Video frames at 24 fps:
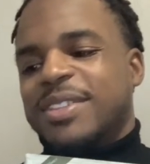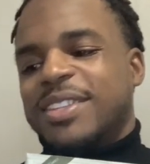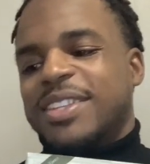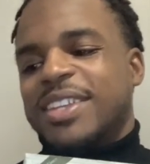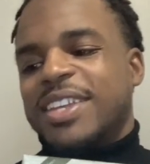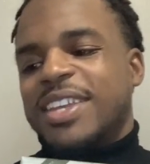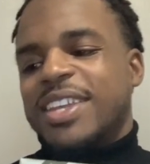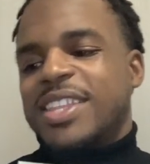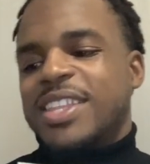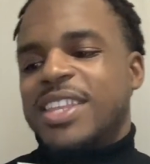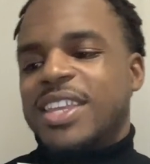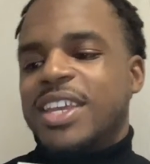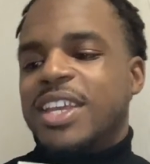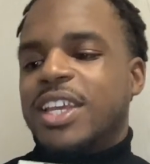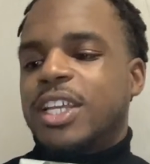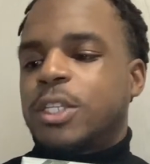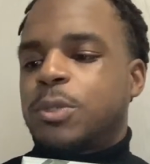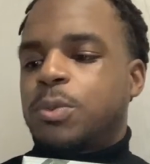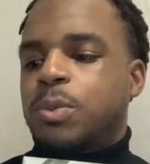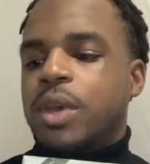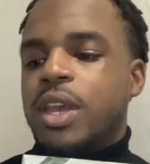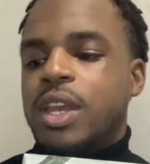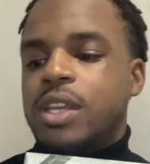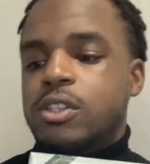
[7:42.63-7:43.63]
He
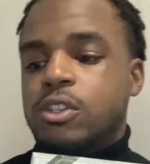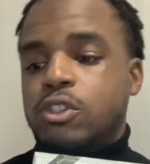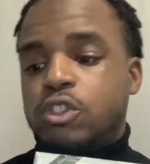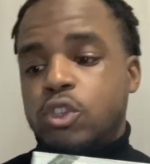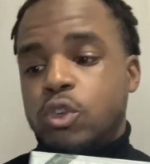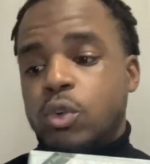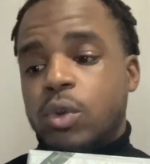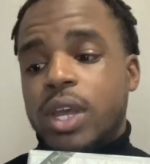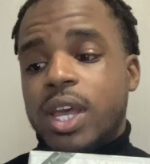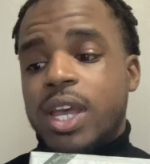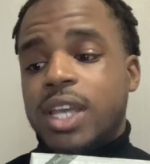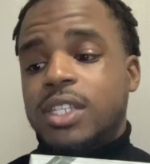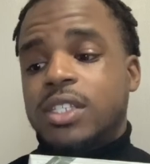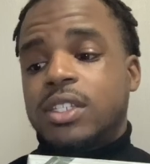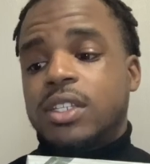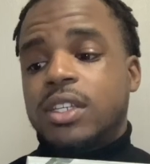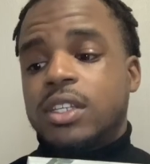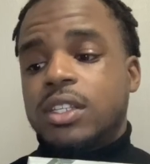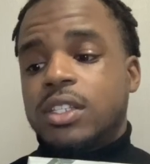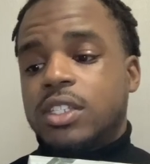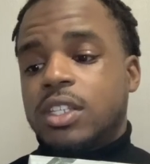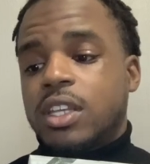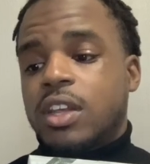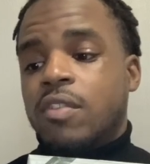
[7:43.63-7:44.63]
explains the true
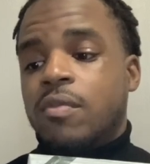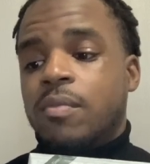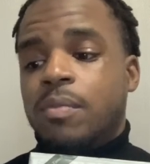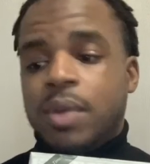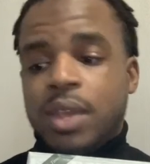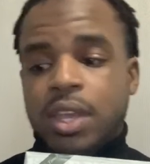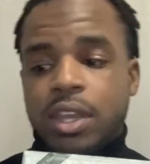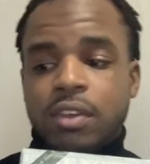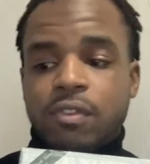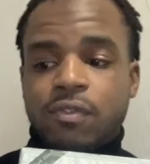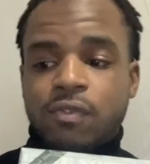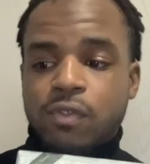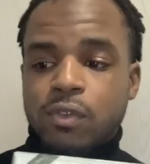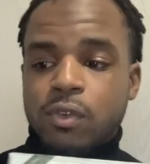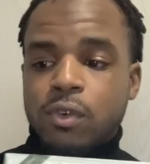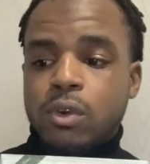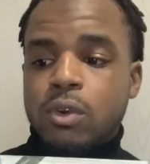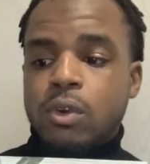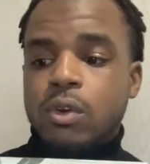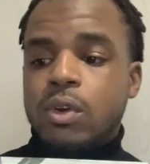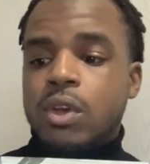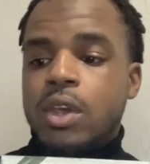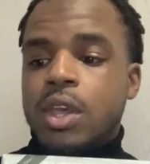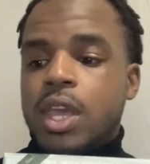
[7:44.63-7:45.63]
essence of being
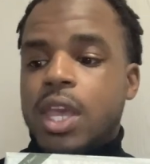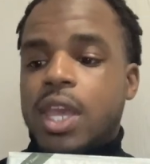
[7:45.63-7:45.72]
frugal